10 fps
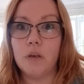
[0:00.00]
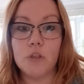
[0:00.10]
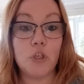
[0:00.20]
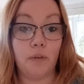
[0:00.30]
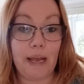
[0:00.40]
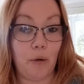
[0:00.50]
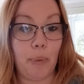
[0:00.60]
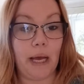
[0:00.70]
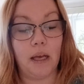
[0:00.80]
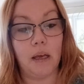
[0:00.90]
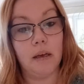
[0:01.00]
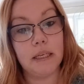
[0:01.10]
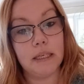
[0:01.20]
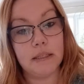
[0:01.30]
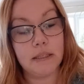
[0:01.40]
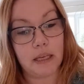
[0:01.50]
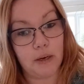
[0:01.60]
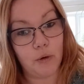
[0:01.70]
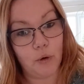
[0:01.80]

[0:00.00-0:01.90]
Surrey alpaca instead